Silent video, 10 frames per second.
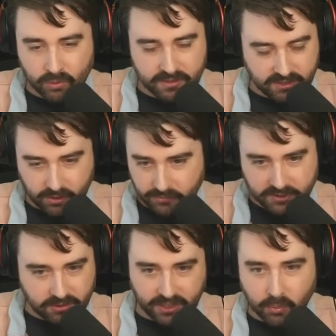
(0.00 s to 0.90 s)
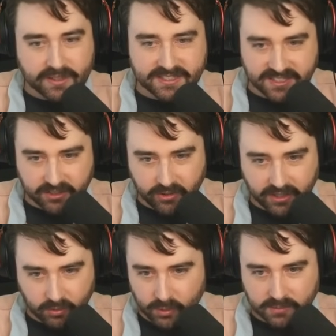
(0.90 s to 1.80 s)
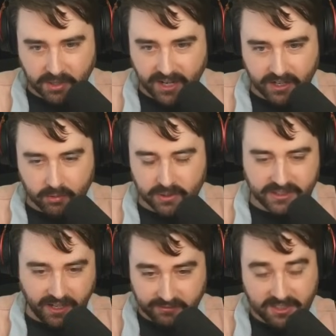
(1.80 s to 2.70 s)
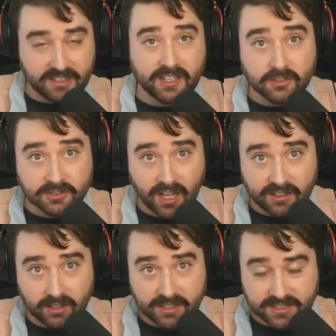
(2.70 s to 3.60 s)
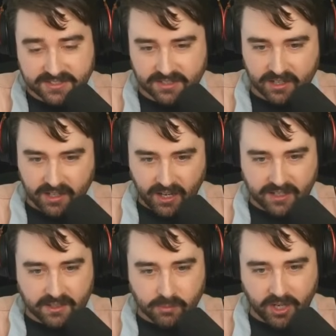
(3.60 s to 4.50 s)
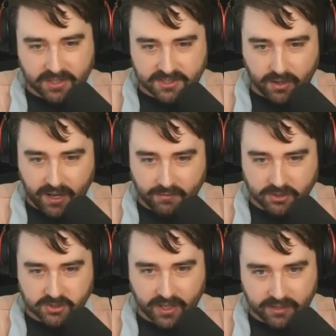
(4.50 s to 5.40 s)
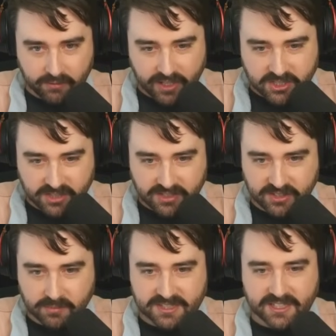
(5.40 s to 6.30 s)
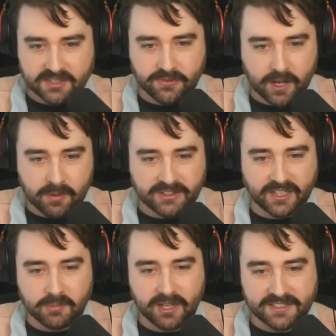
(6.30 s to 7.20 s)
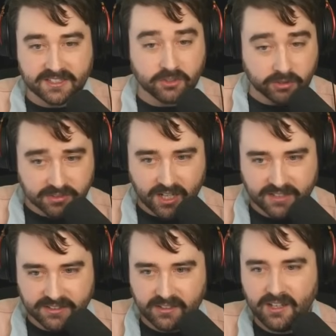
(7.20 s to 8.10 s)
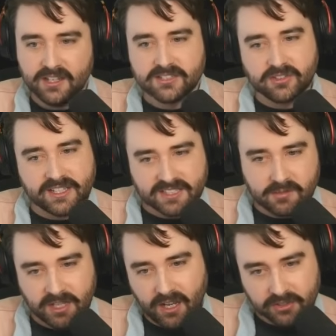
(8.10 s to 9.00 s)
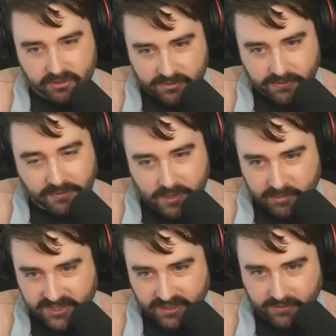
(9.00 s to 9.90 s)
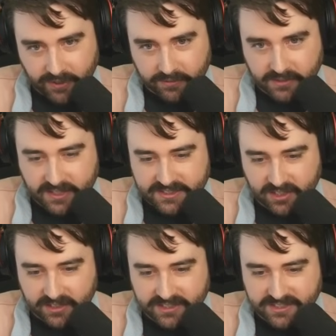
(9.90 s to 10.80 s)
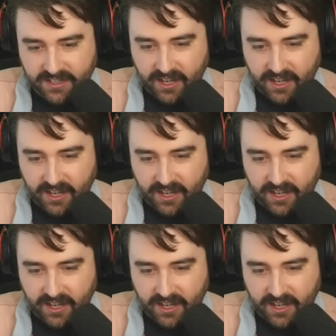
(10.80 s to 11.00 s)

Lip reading: if we do like 1 Disintegrate or 1 Pyre, we're going to have the Enkindle dot on this. And then we also have our Dragon Rage into Tip the Scales Fire Breath. That applies a 3rd dot. So that's going to be 150% effectiveness on this.